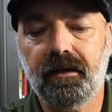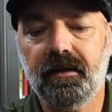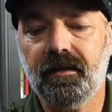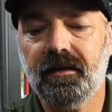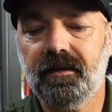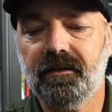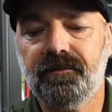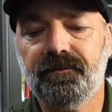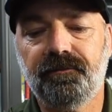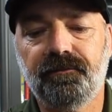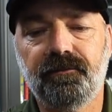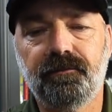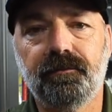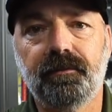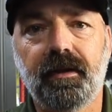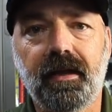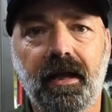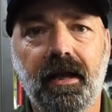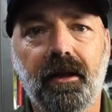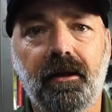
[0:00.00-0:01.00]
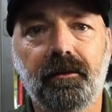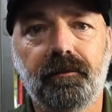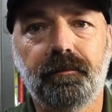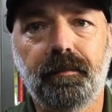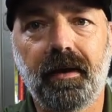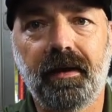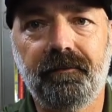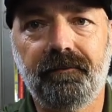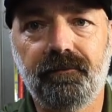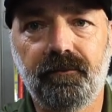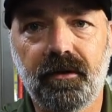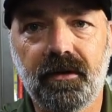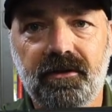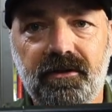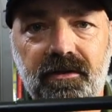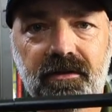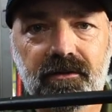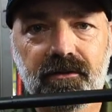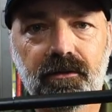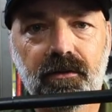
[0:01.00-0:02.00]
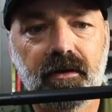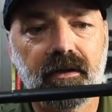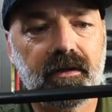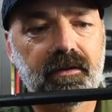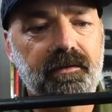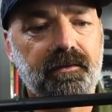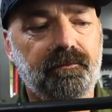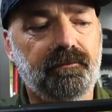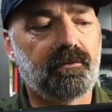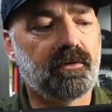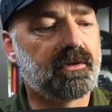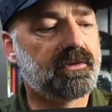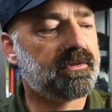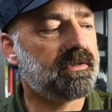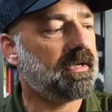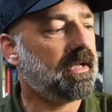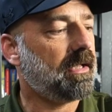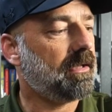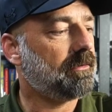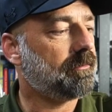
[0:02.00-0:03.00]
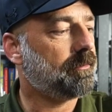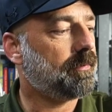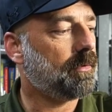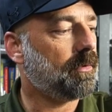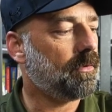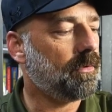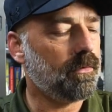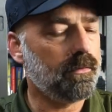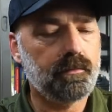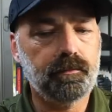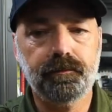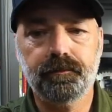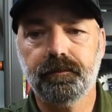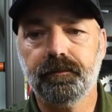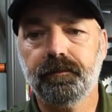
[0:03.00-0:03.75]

It is held by friction, so it is a friction held pole.